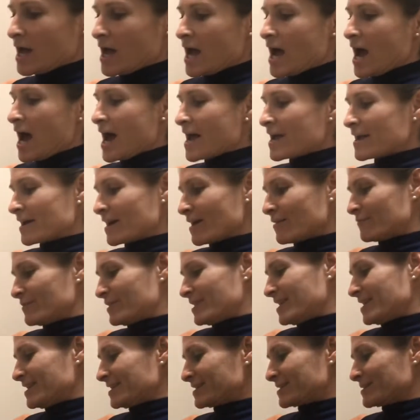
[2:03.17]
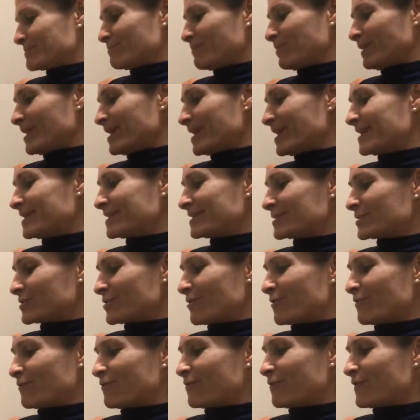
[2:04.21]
I have this blend of